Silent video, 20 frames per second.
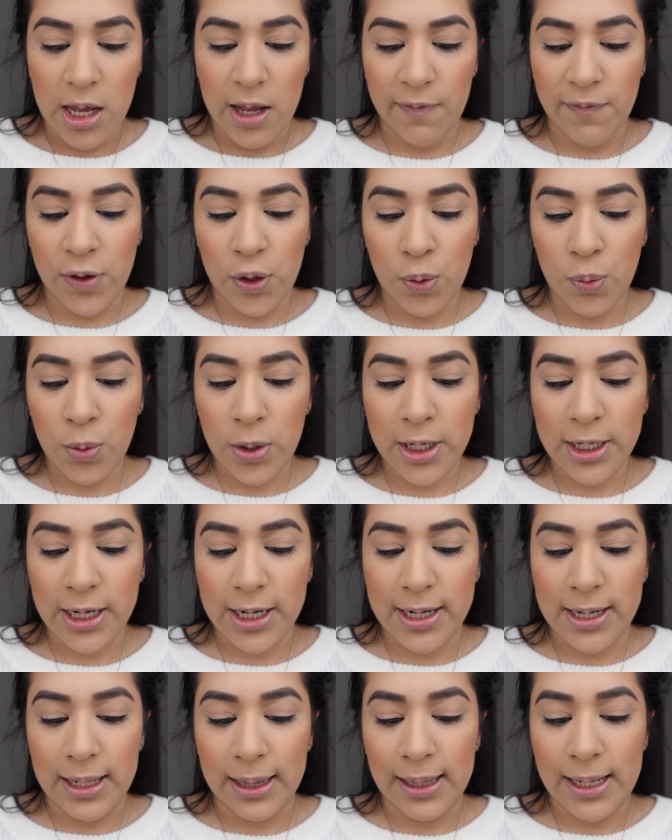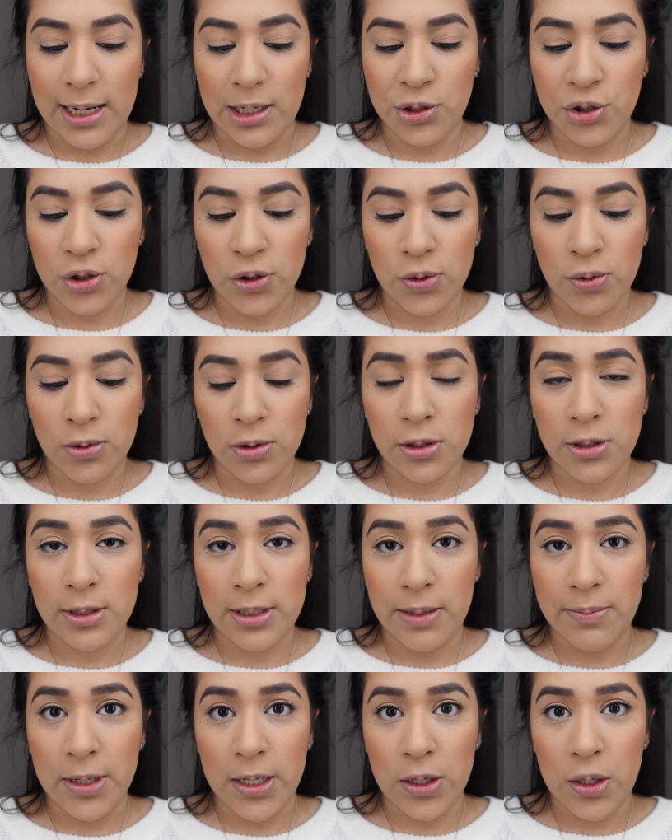If you want a lash tutorial,
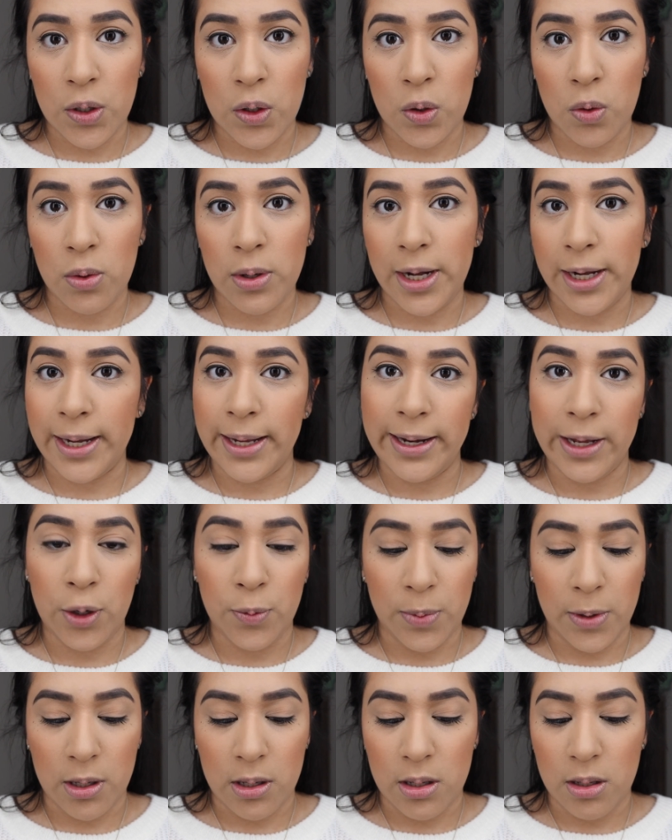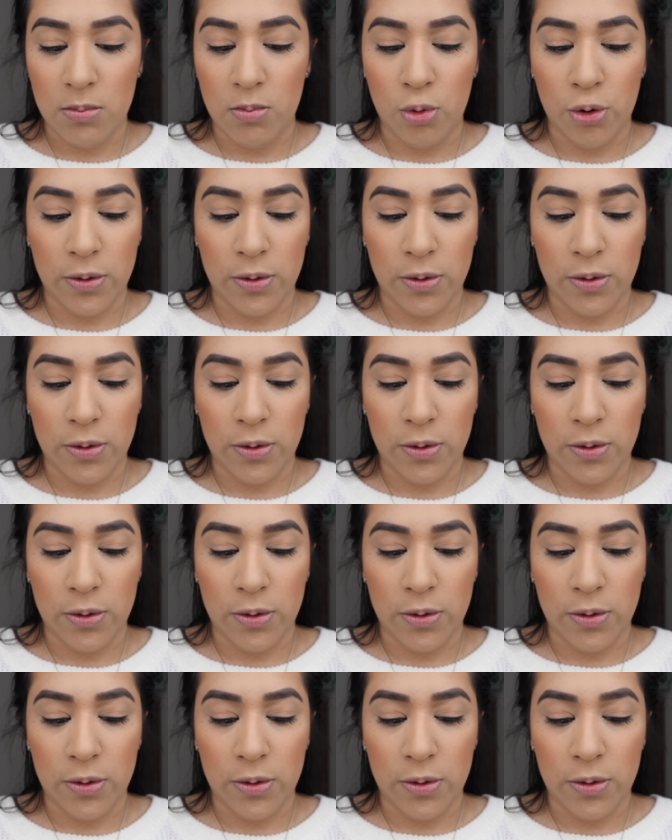let me know. I can help y'all.